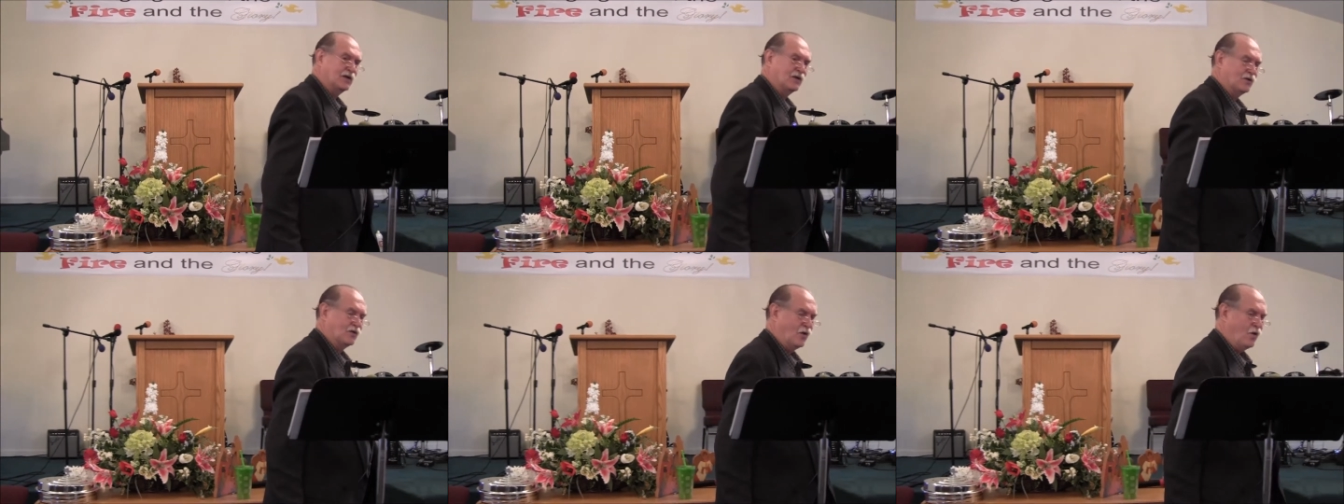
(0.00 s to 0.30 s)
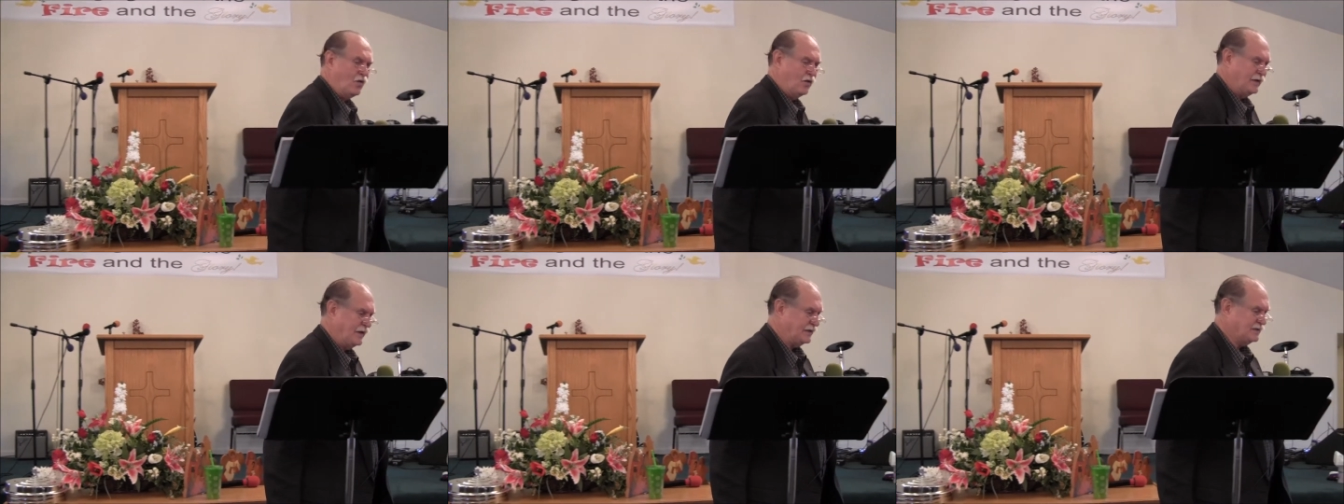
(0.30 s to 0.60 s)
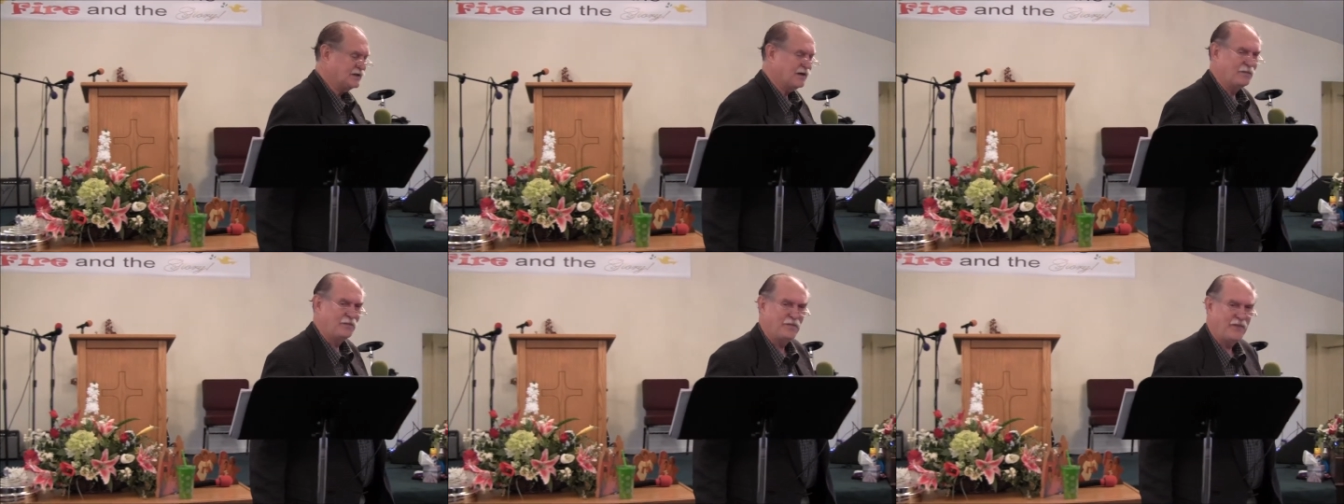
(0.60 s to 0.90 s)
Lord,
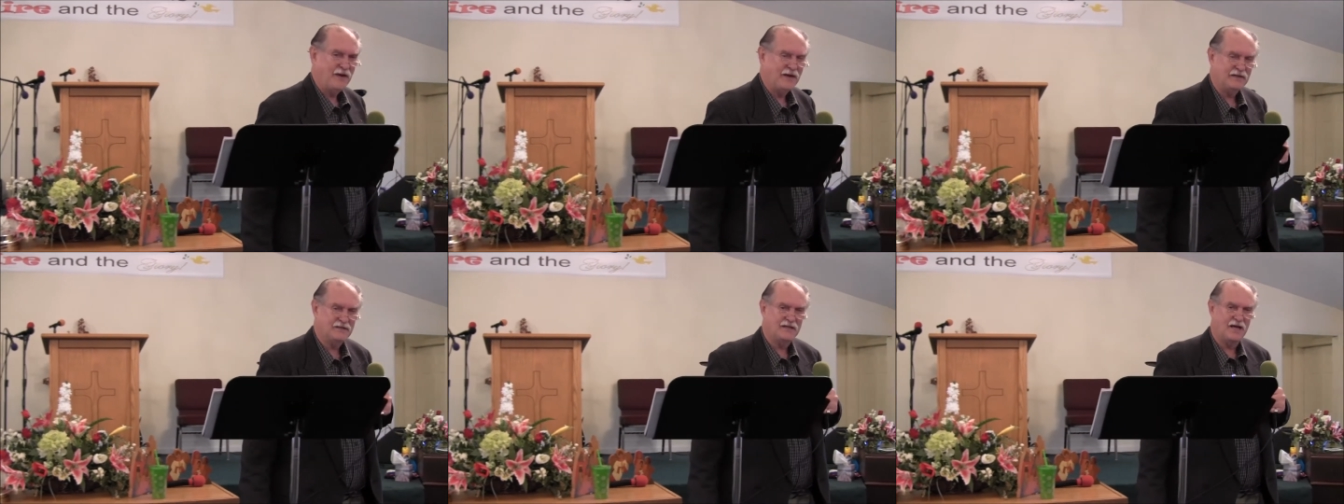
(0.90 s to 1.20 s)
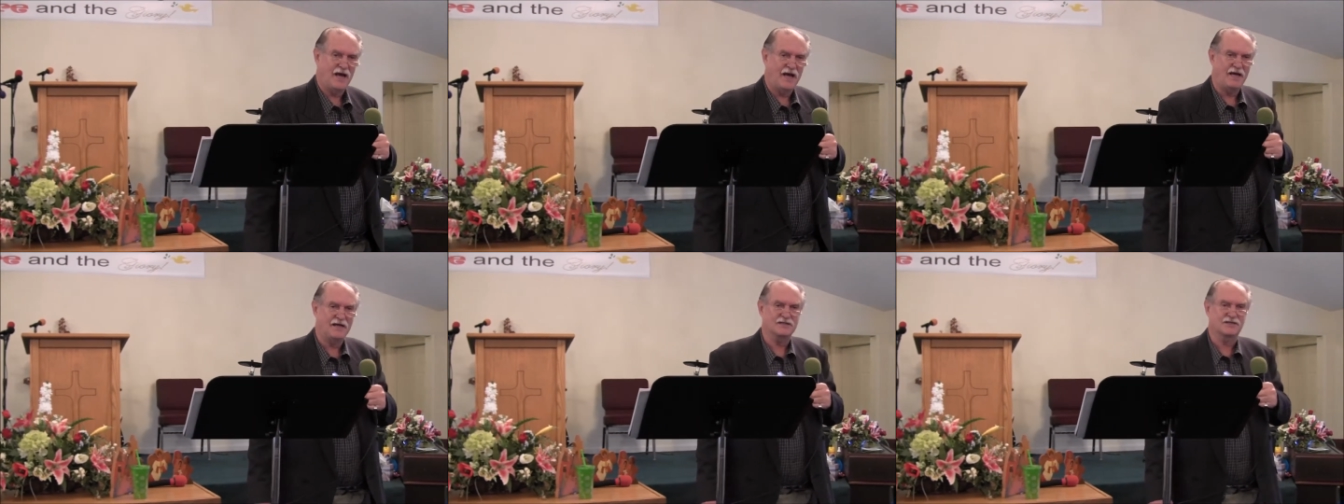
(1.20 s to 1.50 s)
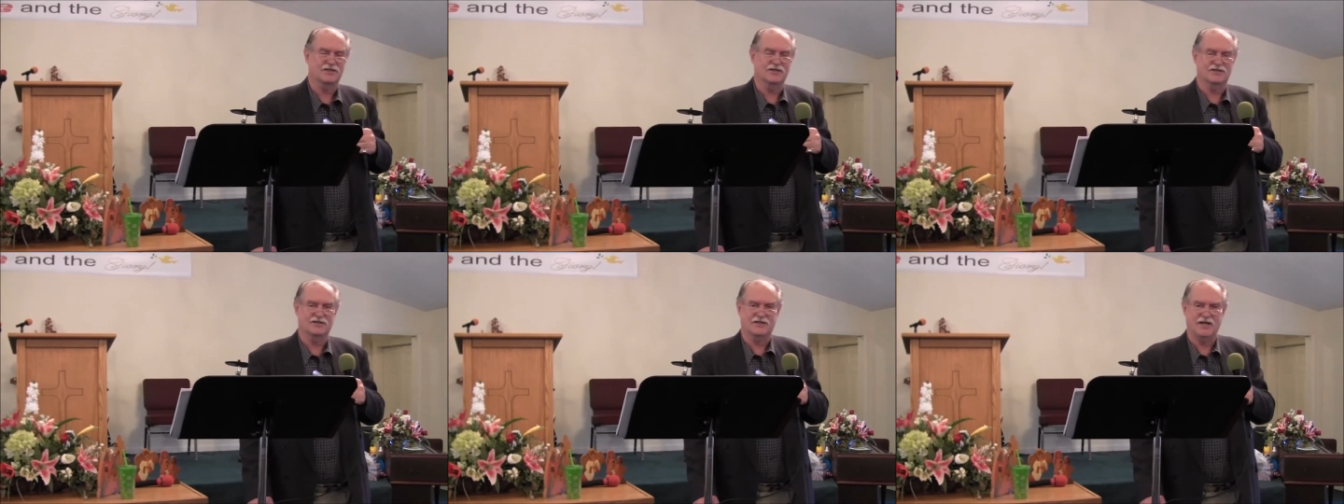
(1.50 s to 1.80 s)
that's a big
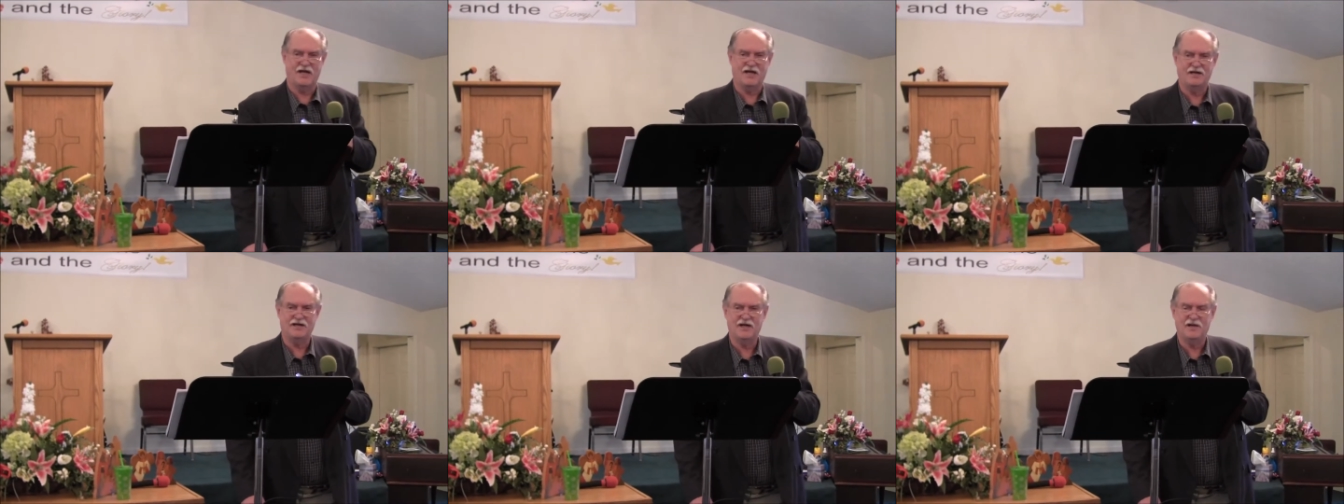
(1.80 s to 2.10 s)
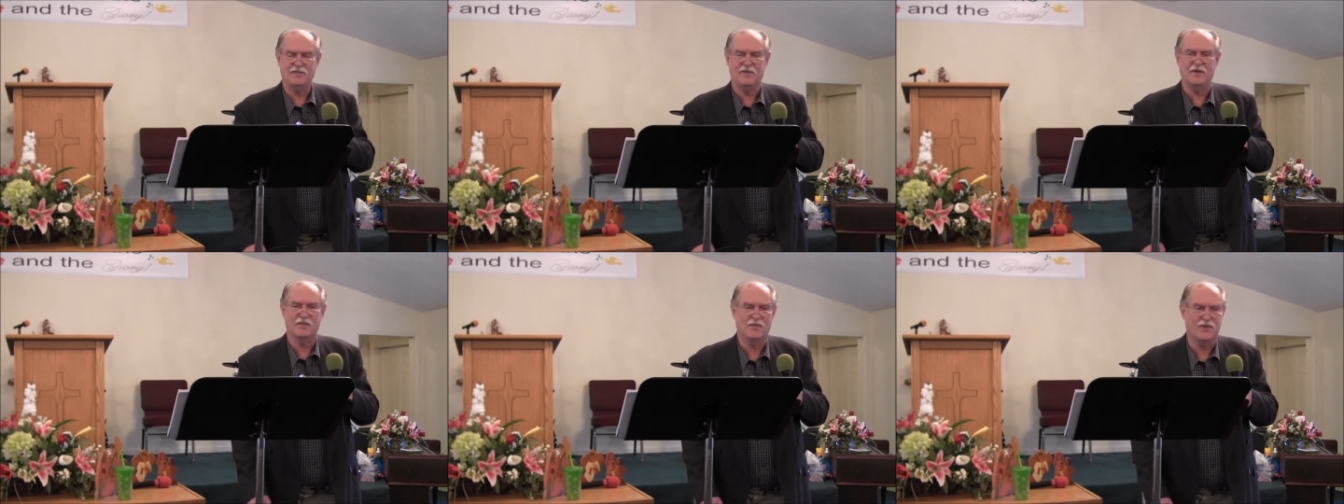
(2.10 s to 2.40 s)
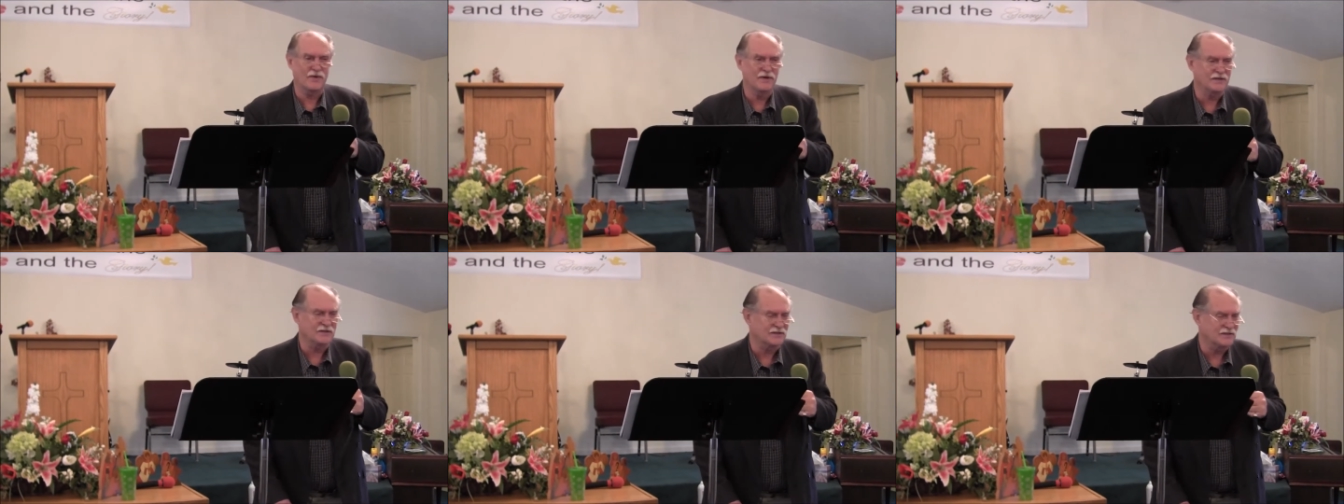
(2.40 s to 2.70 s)
task to stand up and
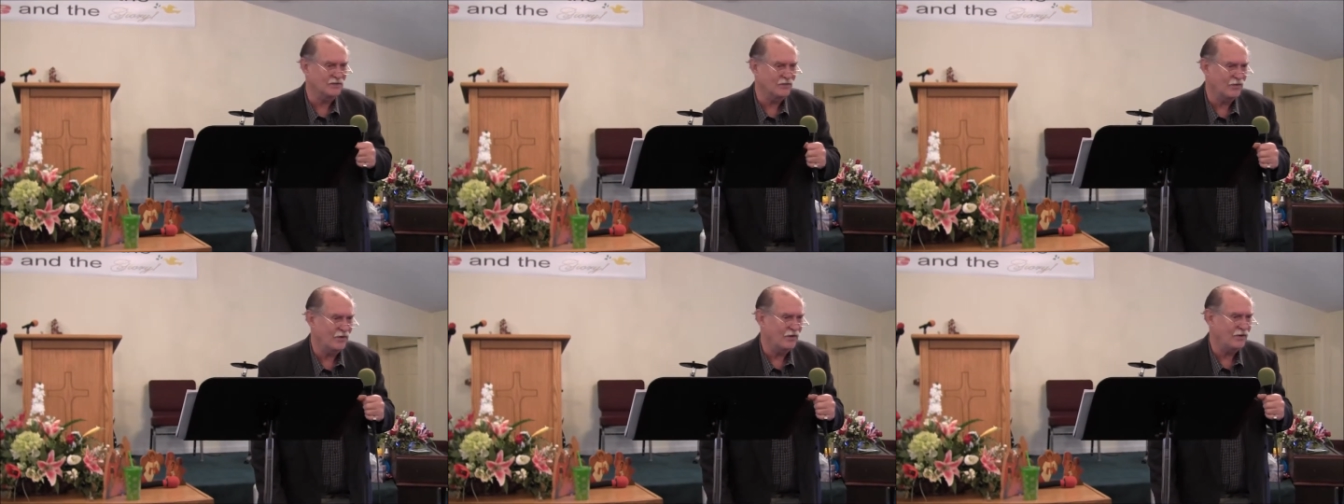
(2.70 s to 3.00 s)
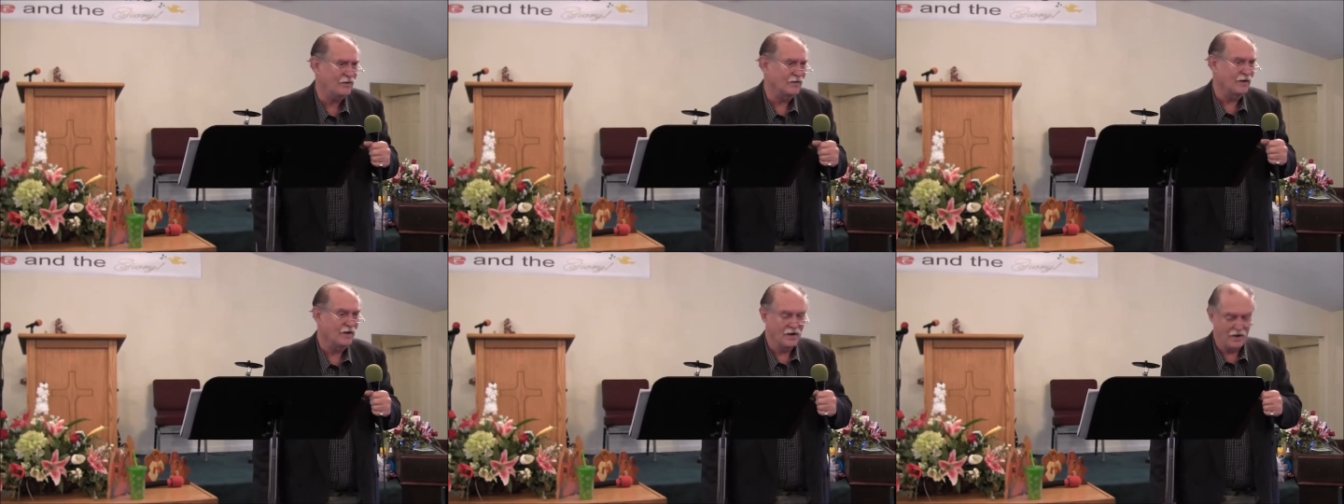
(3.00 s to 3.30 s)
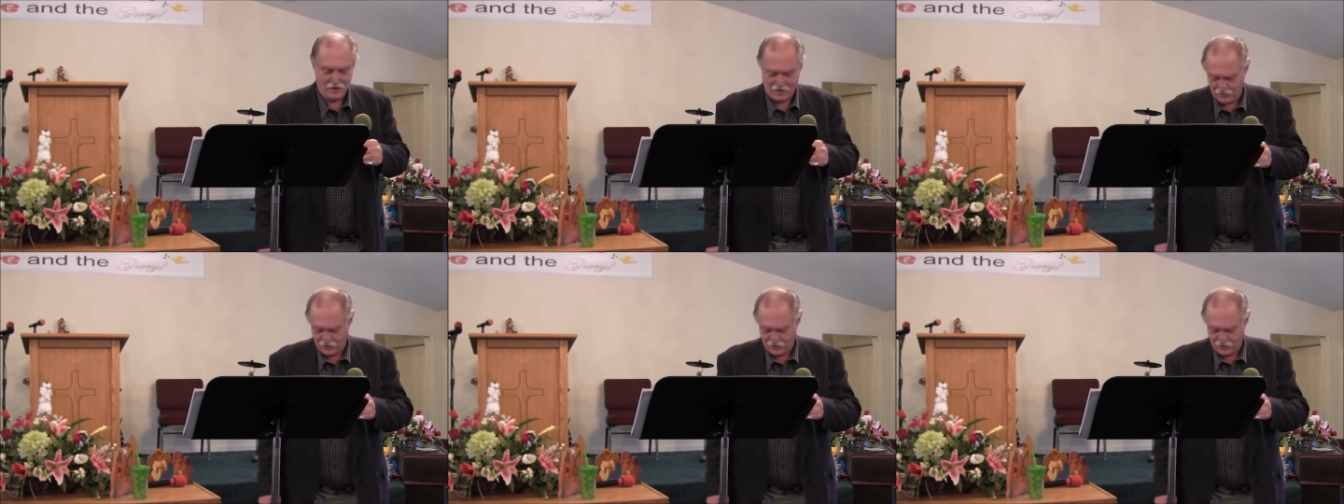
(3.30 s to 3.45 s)
preach the word.